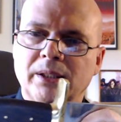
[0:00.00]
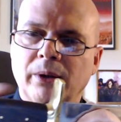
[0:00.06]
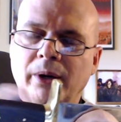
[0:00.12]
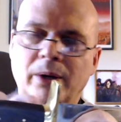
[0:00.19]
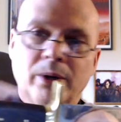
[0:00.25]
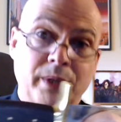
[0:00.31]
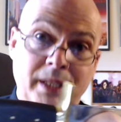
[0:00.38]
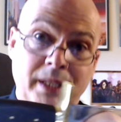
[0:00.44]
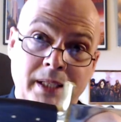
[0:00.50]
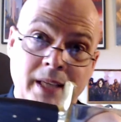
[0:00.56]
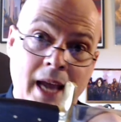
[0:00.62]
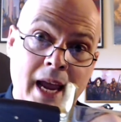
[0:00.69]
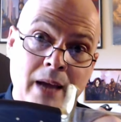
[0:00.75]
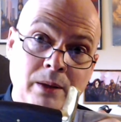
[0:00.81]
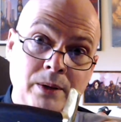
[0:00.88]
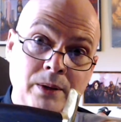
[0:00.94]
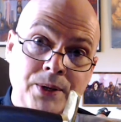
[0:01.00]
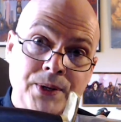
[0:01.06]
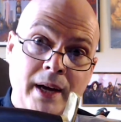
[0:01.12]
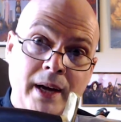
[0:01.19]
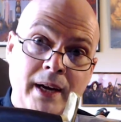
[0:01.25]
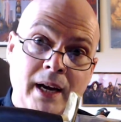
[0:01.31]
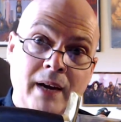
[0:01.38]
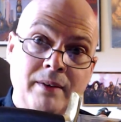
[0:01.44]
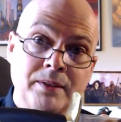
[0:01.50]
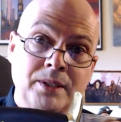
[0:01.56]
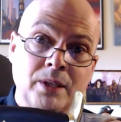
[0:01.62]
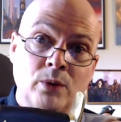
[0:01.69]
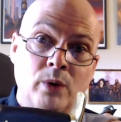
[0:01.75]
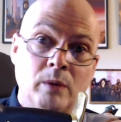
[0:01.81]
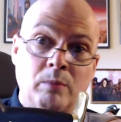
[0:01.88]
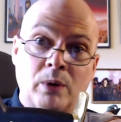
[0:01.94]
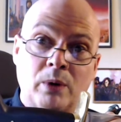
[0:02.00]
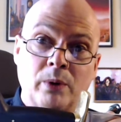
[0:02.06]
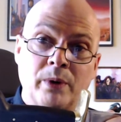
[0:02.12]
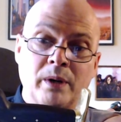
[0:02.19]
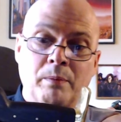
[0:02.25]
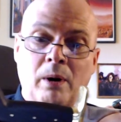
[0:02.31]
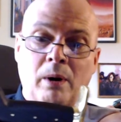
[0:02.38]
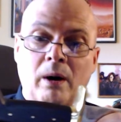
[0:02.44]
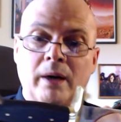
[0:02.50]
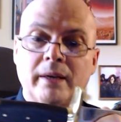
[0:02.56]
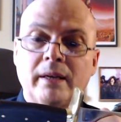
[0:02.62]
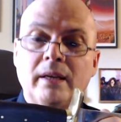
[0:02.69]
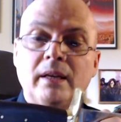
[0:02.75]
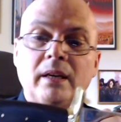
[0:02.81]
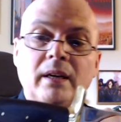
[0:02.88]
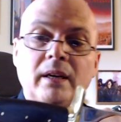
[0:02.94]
so I don't know what the tang looks like. I haven't seen one broken apart.